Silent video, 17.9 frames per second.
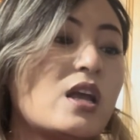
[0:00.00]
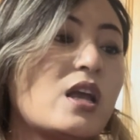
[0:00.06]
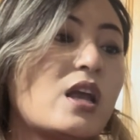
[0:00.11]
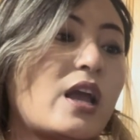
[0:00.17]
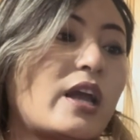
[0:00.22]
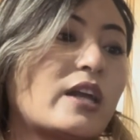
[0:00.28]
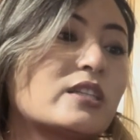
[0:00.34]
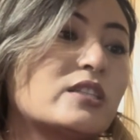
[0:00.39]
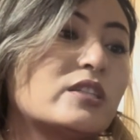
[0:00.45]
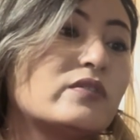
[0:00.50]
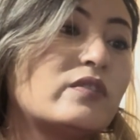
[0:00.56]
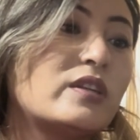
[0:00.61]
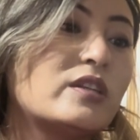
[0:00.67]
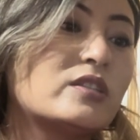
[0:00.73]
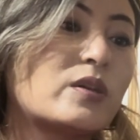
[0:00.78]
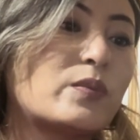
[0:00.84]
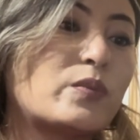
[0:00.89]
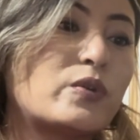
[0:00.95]

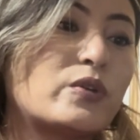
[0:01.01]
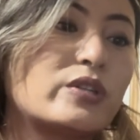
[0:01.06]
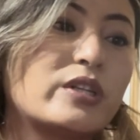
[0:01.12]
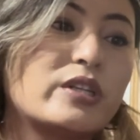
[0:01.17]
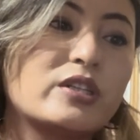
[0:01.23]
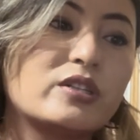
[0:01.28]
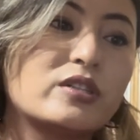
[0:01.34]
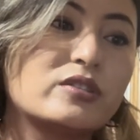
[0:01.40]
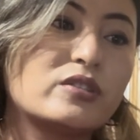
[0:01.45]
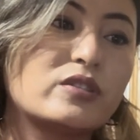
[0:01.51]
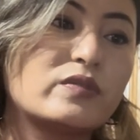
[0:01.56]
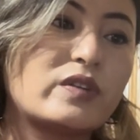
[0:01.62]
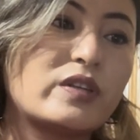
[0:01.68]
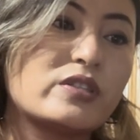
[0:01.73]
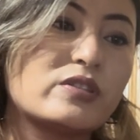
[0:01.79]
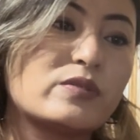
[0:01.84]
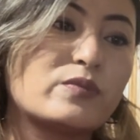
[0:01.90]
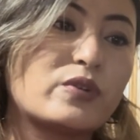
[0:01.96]
actively supporting
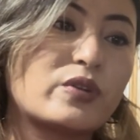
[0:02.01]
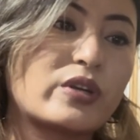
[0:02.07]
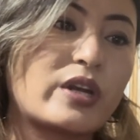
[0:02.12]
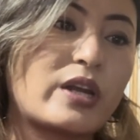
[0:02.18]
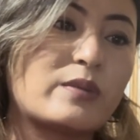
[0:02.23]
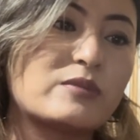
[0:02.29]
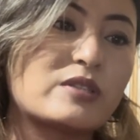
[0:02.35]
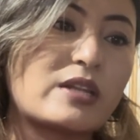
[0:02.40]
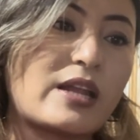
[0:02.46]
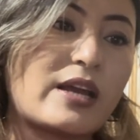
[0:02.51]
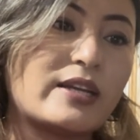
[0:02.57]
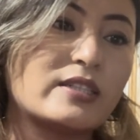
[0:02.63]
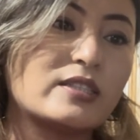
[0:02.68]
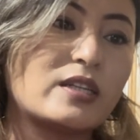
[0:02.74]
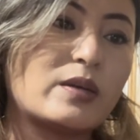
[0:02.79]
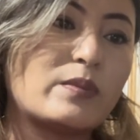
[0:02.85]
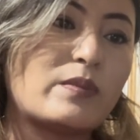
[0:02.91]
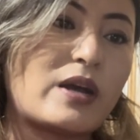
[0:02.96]
conservation programs like
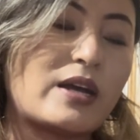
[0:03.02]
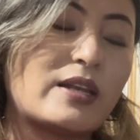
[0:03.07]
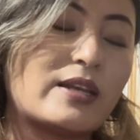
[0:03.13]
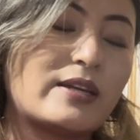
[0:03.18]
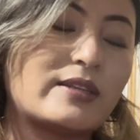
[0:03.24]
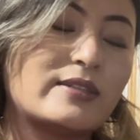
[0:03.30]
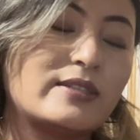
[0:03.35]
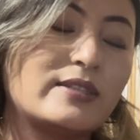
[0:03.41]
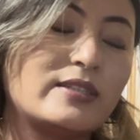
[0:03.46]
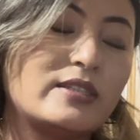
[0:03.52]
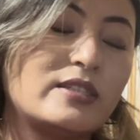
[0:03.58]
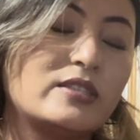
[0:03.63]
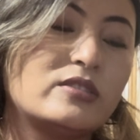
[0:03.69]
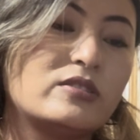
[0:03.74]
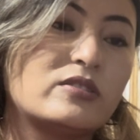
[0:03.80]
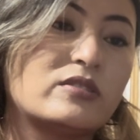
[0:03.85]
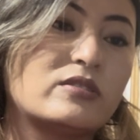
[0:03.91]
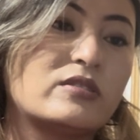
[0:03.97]
the Mala
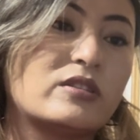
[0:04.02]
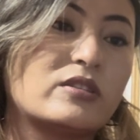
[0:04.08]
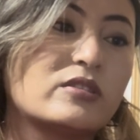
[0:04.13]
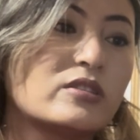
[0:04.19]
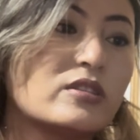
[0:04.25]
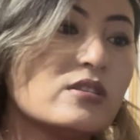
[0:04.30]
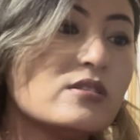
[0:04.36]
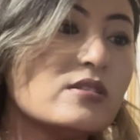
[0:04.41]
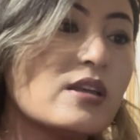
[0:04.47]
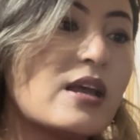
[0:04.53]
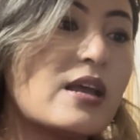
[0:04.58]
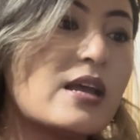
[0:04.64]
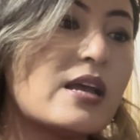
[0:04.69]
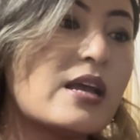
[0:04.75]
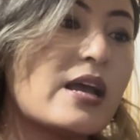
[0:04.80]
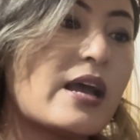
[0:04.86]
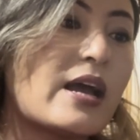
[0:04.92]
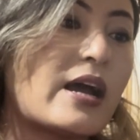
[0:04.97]
reintroductions.
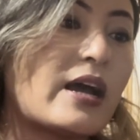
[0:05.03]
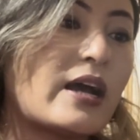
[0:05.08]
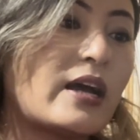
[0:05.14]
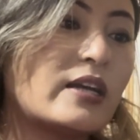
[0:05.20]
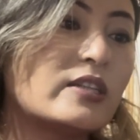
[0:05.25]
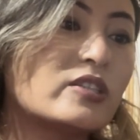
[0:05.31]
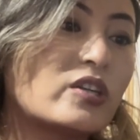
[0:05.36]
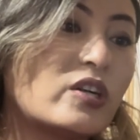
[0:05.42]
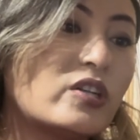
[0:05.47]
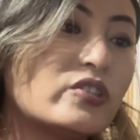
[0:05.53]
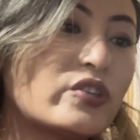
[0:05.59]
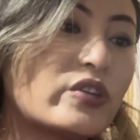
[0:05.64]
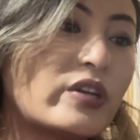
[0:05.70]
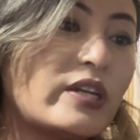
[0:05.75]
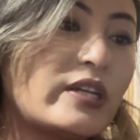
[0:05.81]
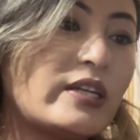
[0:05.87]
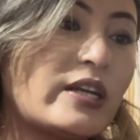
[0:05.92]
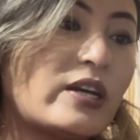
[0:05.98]
And
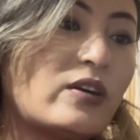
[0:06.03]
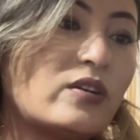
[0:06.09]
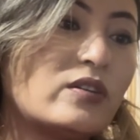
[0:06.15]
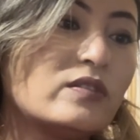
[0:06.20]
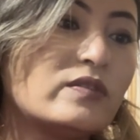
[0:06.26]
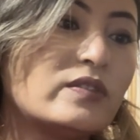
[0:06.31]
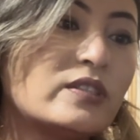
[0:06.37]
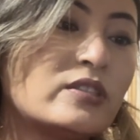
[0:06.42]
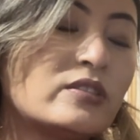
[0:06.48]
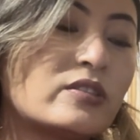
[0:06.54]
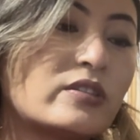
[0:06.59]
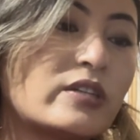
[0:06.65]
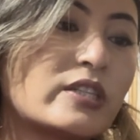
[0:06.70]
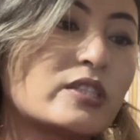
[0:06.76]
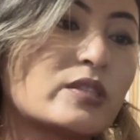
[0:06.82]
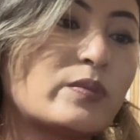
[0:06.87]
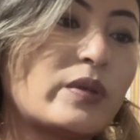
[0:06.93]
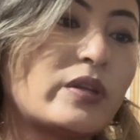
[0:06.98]
culturally, all visitor
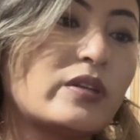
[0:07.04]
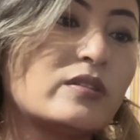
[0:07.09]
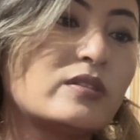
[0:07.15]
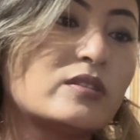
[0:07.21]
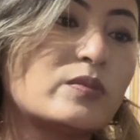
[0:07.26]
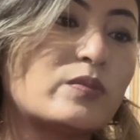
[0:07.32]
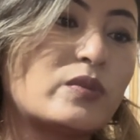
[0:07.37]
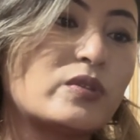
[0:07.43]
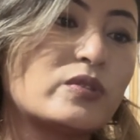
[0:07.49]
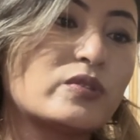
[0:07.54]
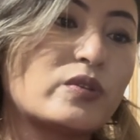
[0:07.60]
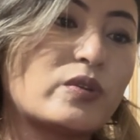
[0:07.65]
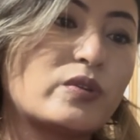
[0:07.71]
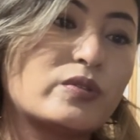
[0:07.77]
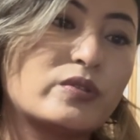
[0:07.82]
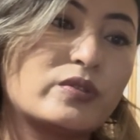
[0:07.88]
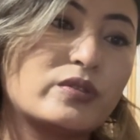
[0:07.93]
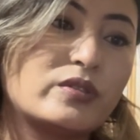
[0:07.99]
experience must
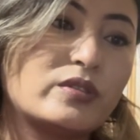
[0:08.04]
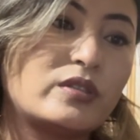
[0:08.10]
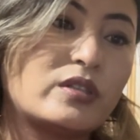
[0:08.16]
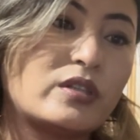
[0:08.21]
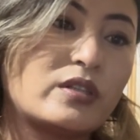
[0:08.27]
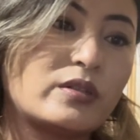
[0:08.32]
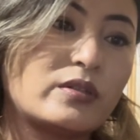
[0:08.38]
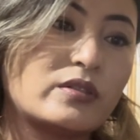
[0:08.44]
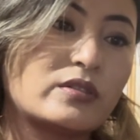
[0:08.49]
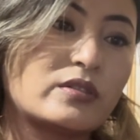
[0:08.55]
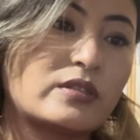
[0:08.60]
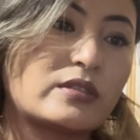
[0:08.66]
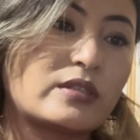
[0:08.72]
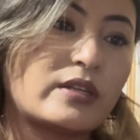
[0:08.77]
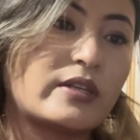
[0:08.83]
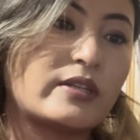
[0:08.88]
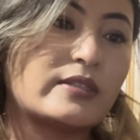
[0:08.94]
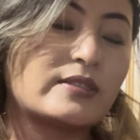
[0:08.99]
honor the
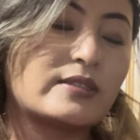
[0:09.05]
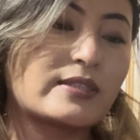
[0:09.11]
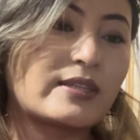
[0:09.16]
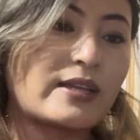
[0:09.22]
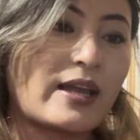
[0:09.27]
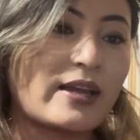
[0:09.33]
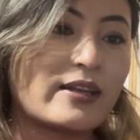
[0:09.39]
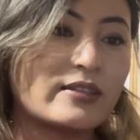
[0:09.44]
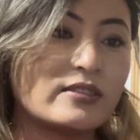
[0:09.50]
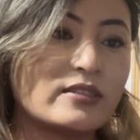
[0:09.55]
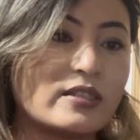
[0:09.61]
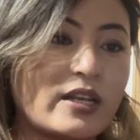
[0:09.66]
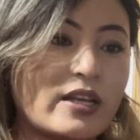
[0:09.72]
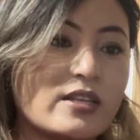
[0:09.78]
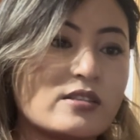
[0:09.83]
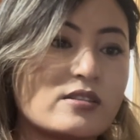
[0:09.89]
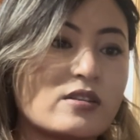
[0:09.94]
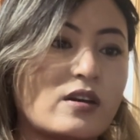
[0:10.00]

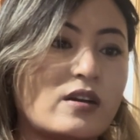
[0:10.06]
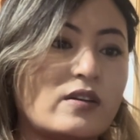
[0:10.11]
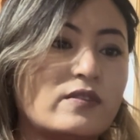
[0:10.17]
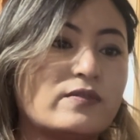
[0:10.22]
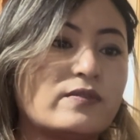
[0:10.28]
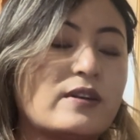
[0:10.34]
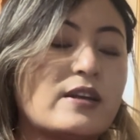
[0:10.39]
sacredness of